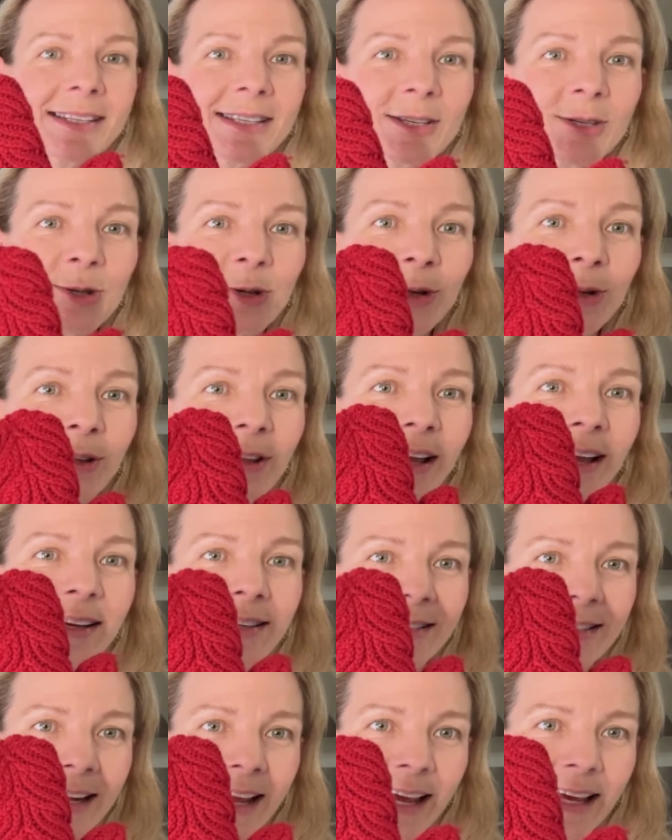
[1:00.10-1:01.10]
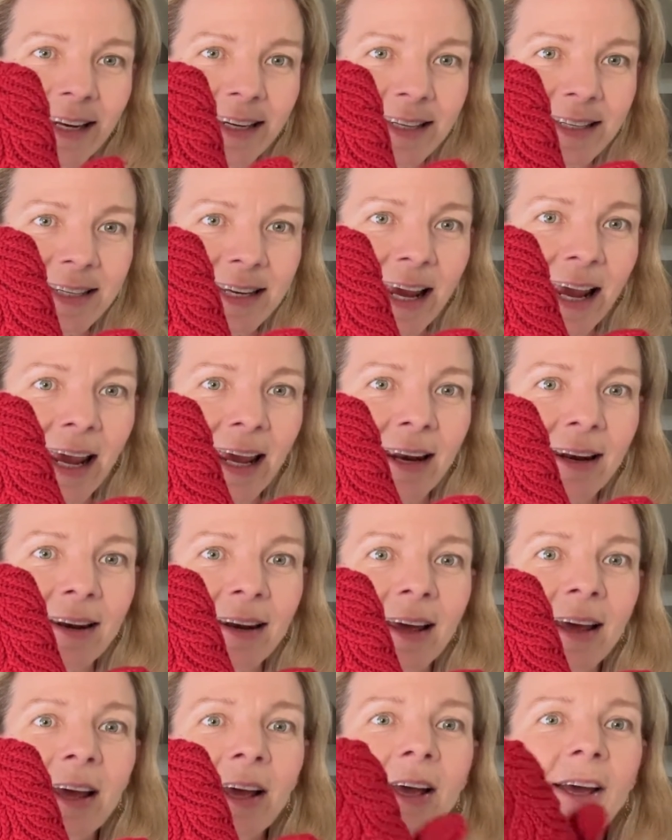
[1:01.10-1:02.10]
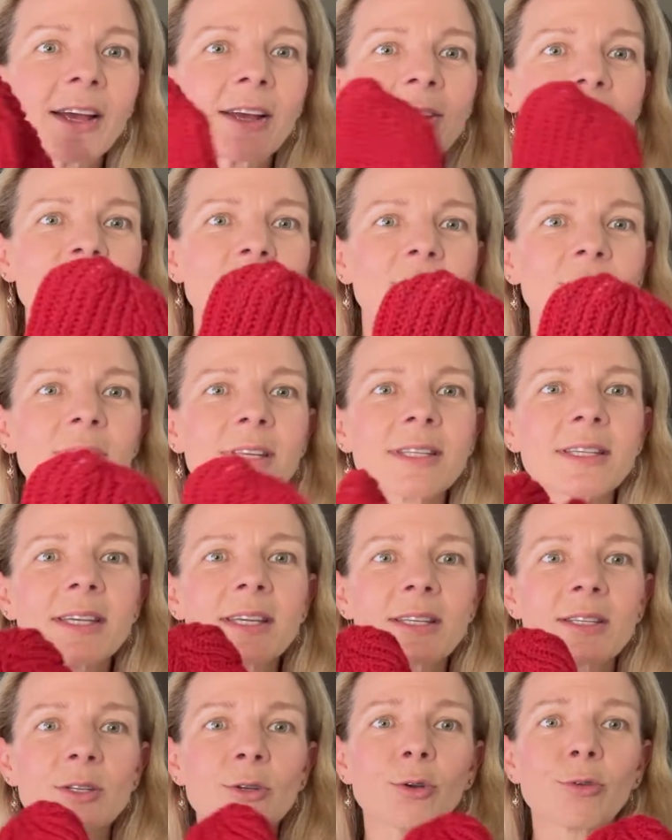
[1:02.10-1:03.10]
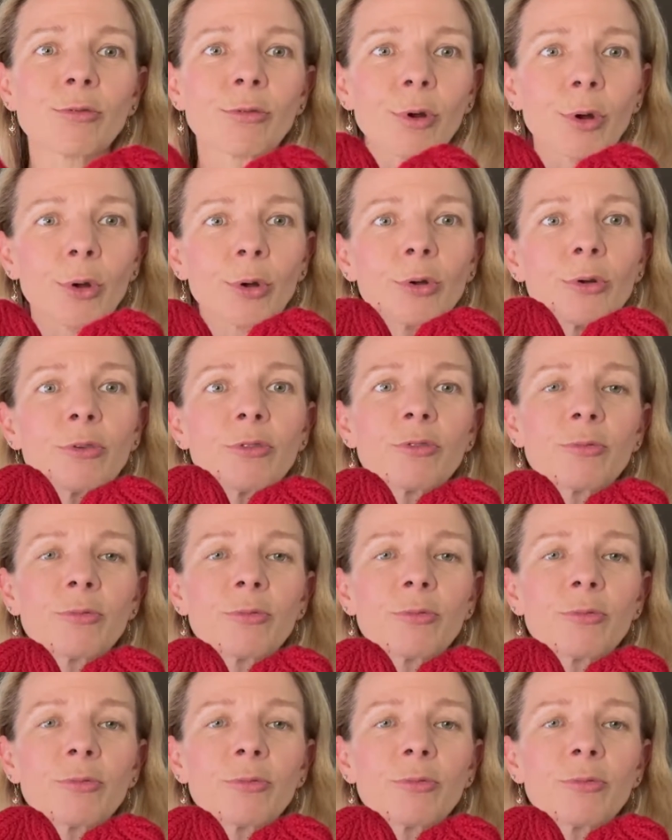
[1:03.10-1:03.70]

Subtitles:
in 2010. So this is Grove